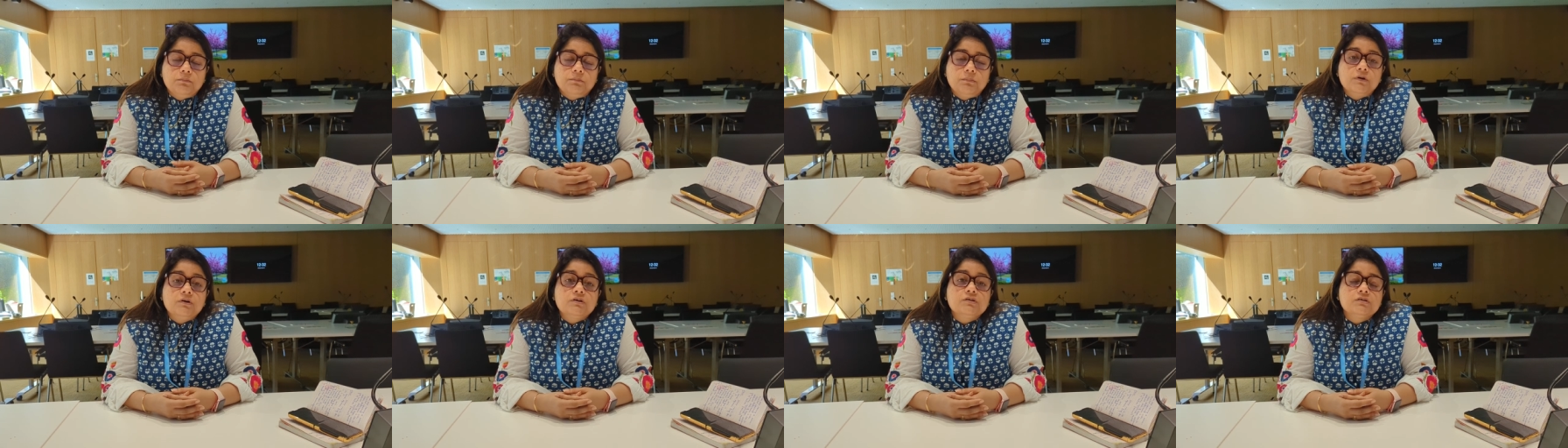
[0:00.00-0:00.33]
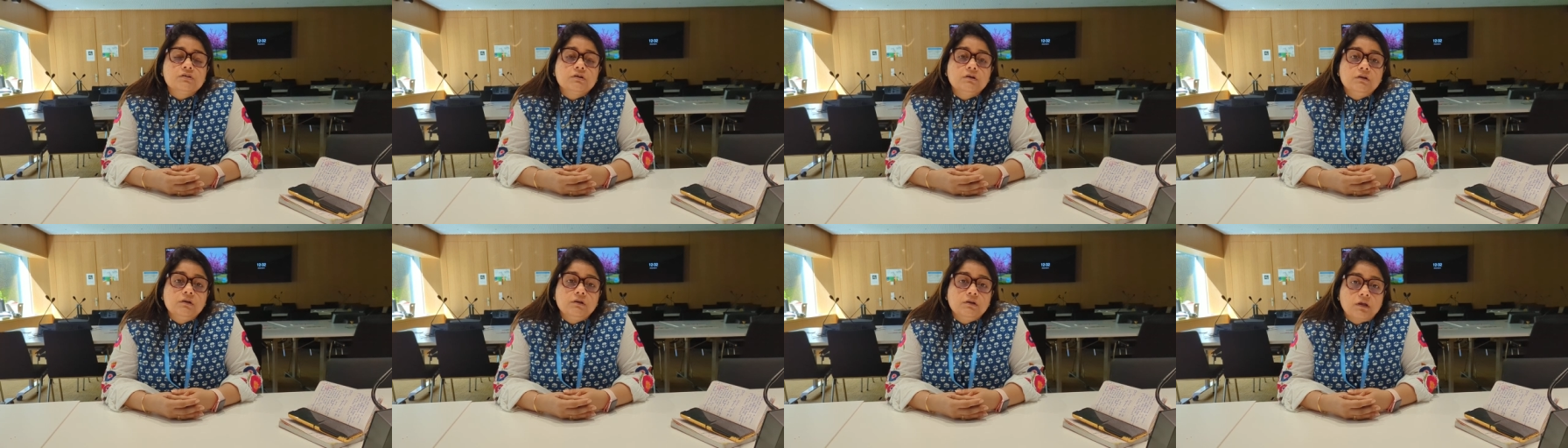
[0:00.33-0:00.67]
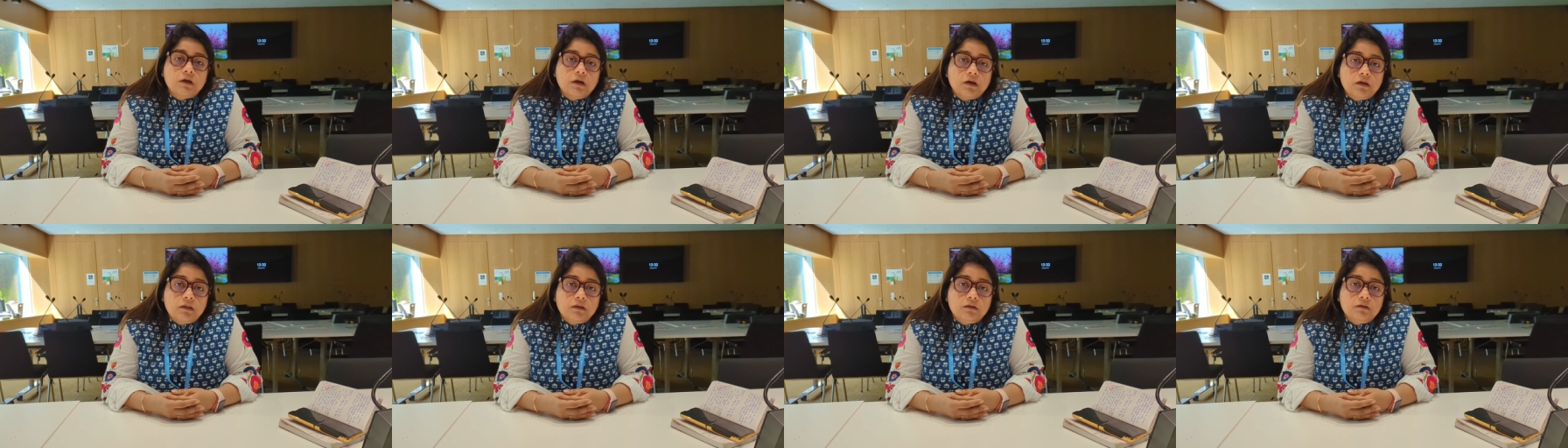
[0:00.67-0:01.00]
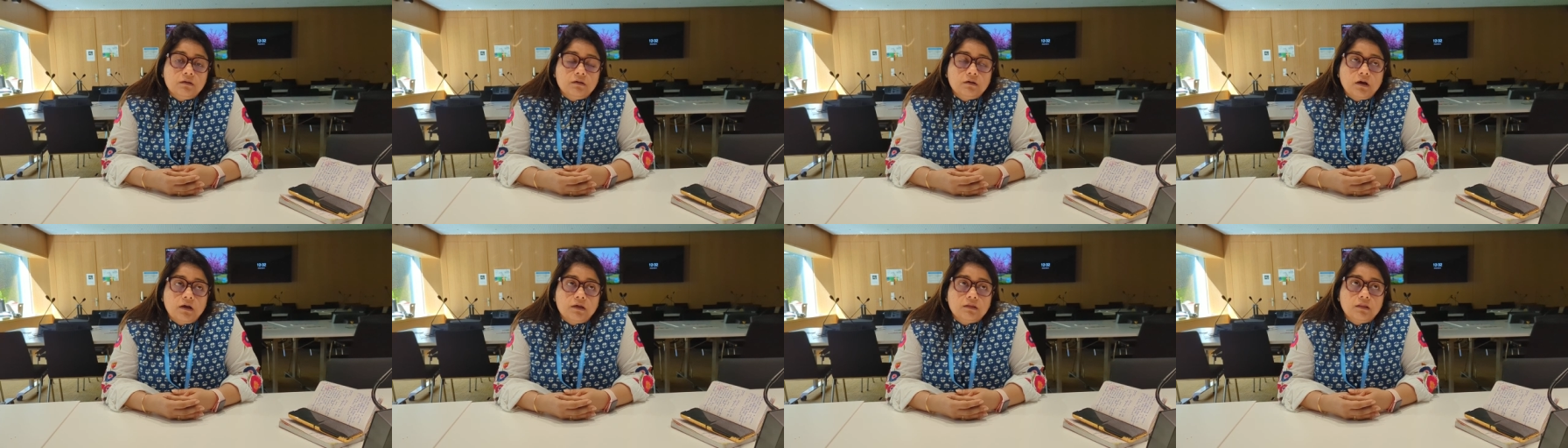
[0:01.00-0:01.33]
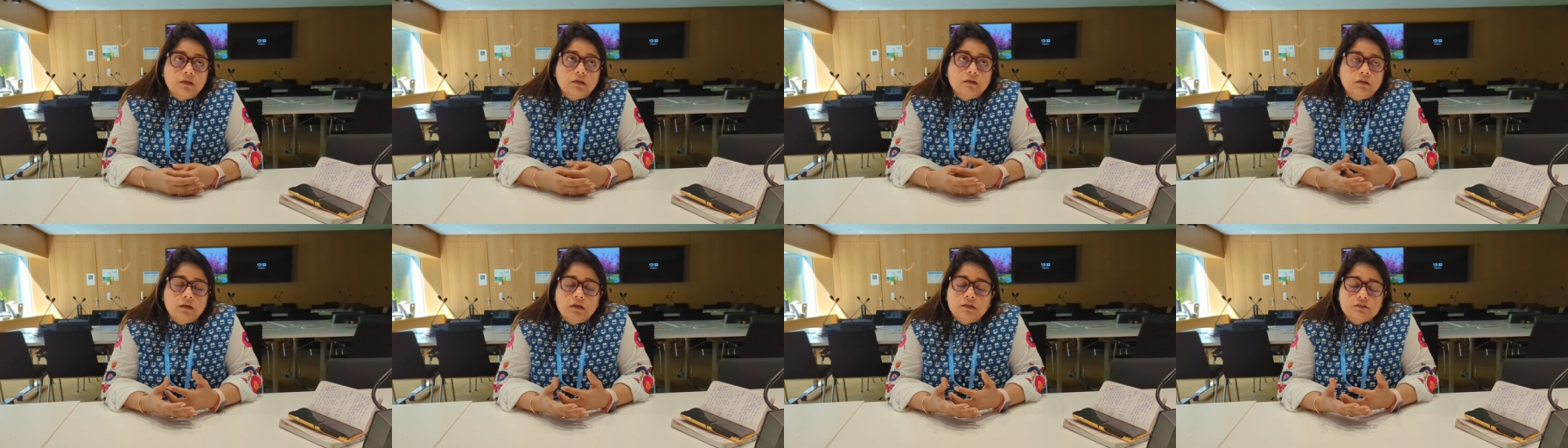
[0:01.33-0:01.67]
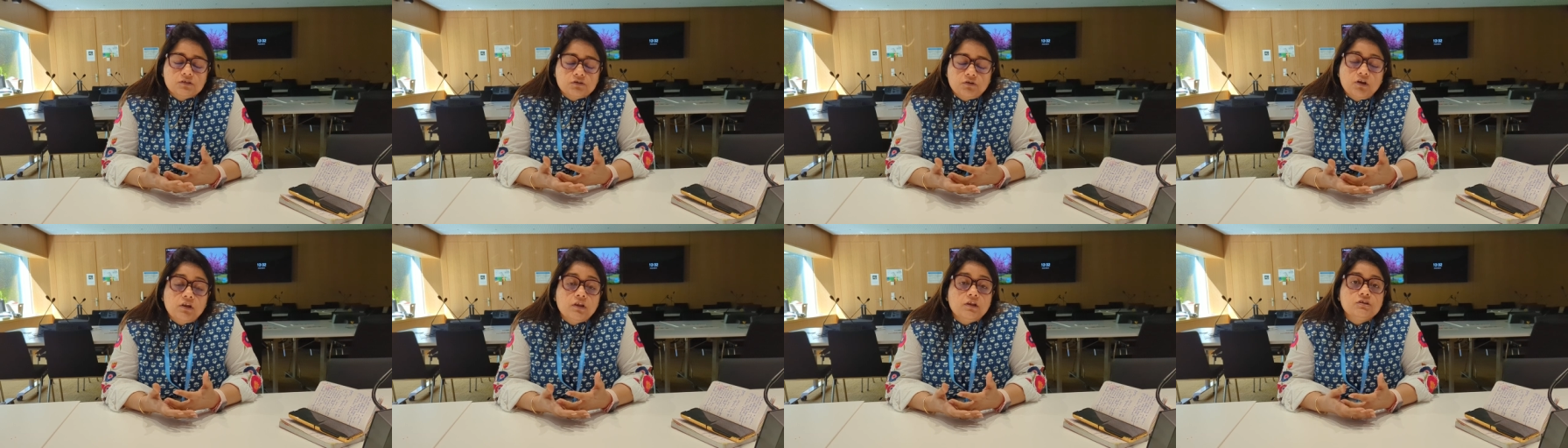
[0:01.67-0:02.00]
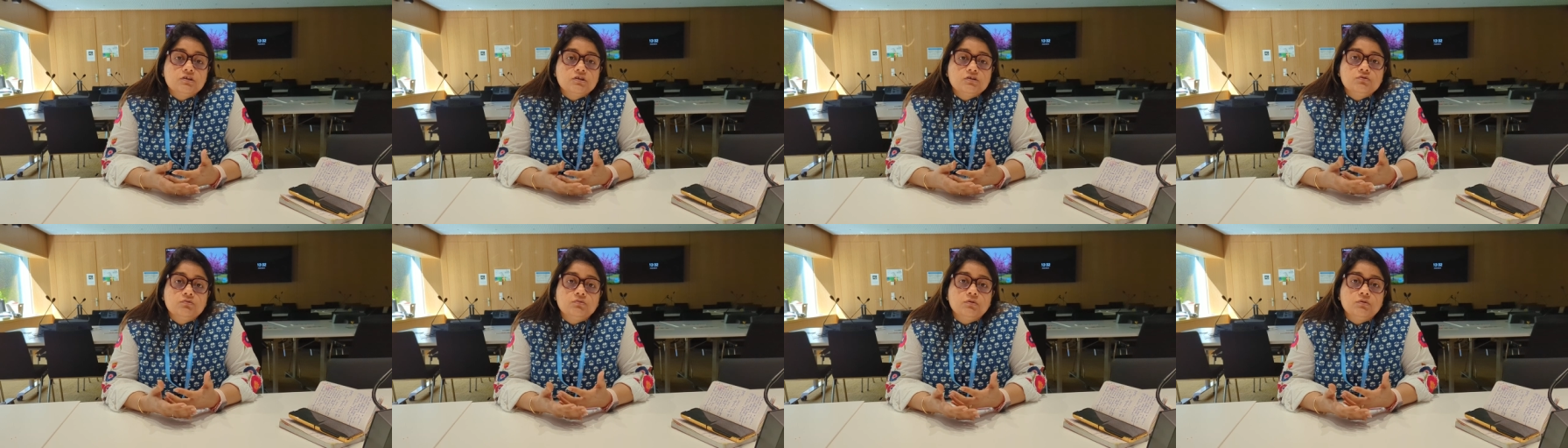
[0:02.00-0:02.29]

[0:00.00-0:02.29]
personal and i think it's related